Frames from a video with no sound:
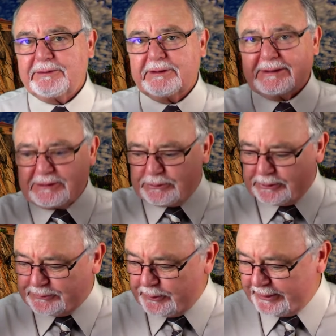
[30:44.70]
Listen to
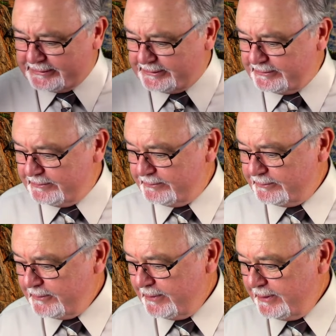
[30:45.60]
his voice.
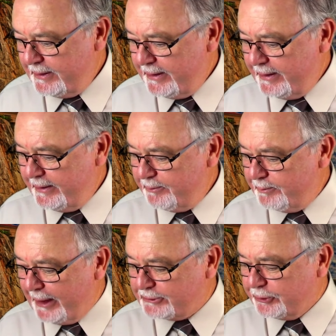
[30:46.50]

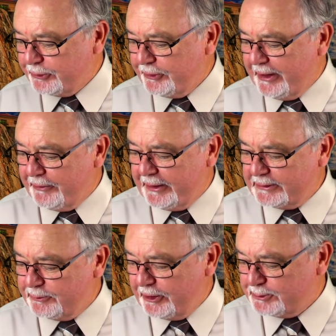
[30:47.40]
Make sure you're hearing
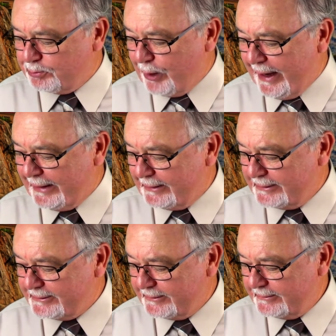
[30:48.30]
his voice. Pray and
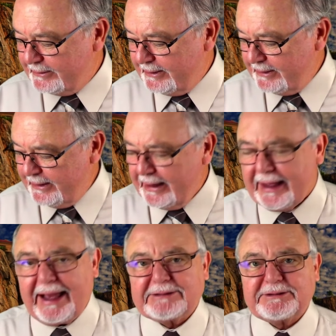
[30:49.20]
listen.
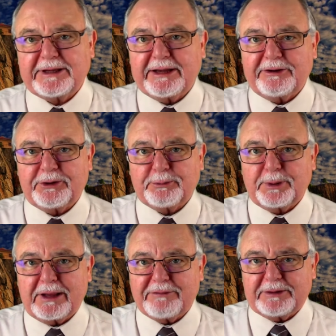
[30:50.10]
Ask to hear your
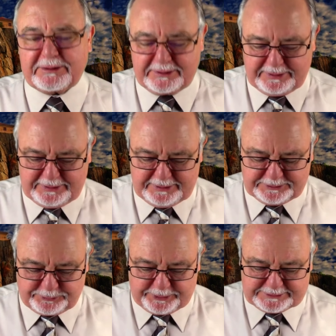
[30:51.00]
beloved's
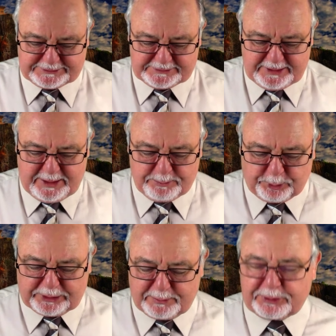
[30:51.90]
voice.
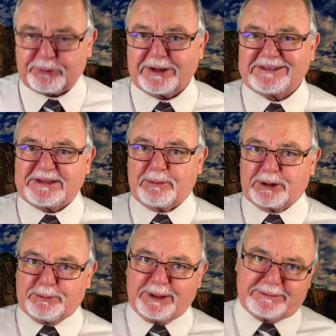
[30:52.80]
Point number three is
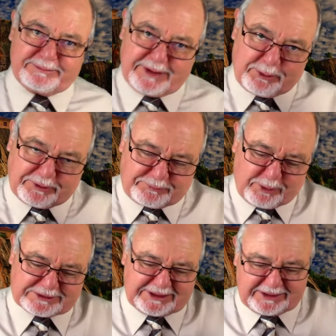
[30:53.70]
similar, but I want to
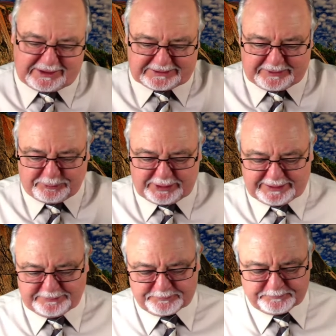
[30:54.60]
focus it a little
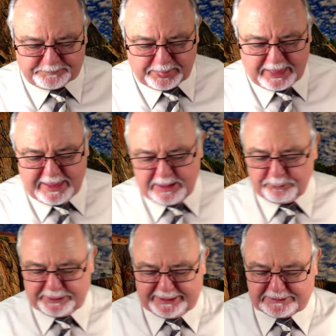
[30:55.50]
differently.
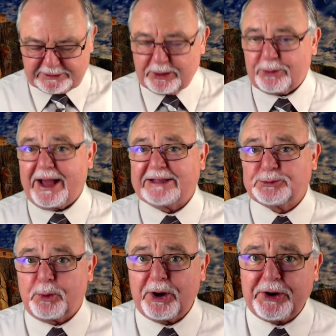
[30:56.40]
We need to know
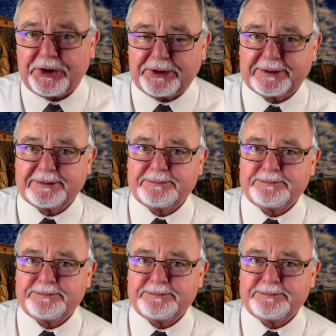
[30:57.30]
God's word.